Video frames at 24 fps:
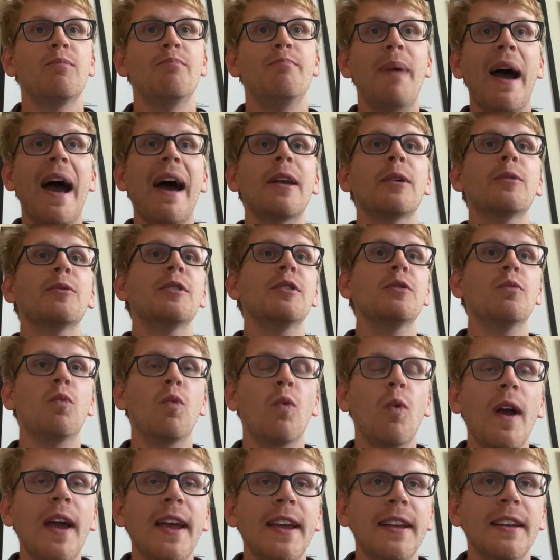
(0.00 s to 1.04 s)
battery
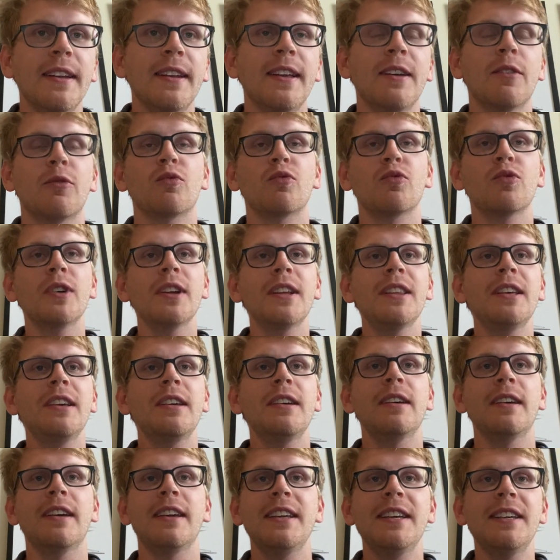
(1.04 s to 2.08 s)
weight
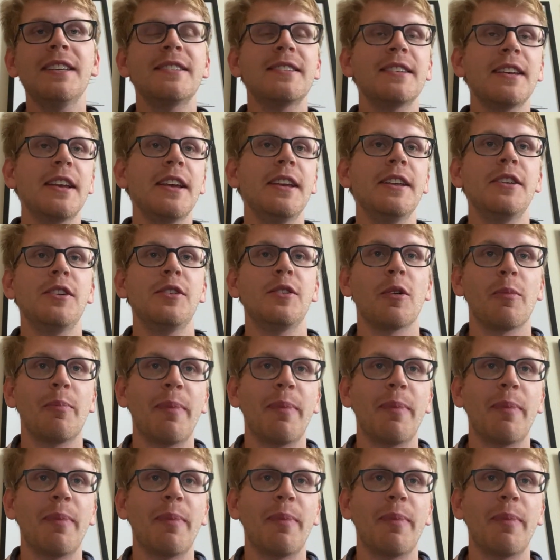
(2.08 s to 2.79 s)
really eats into your